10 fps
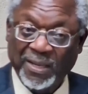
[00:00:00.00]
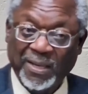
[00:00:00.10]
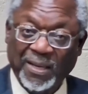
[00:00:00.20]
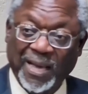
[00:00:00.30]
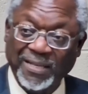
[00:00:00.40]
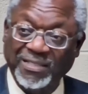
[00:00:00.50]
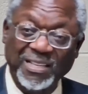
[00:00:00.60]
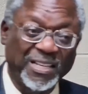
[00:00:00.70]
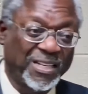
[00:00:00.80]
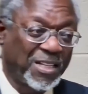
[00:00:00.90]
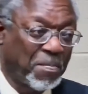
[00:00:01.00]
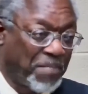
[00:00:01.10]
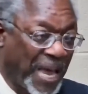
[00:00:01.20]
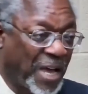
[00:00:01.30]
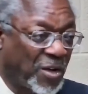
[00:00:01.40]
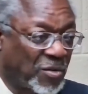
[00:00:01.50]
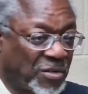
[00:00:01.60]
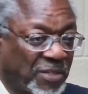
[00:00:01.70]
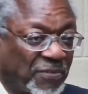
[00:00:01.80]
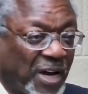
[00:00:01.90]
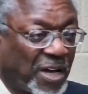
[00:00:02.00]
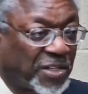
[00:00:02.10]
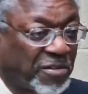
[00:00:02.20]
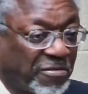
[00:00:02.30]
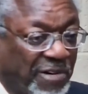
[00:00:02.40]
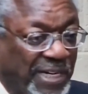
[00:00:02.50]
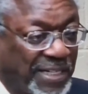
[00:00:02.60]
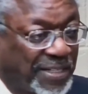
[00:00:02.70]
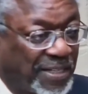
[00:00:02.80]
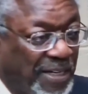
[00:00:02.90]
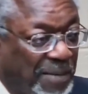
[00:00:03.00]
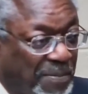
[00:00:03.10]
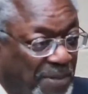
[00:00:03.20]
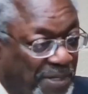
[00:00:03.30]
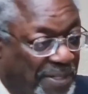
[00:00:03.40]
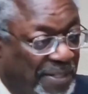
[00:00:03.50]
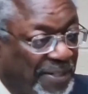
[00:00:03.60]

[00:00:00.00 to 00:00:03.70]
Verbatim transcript: exceeding the bounds of God's grace and mercy.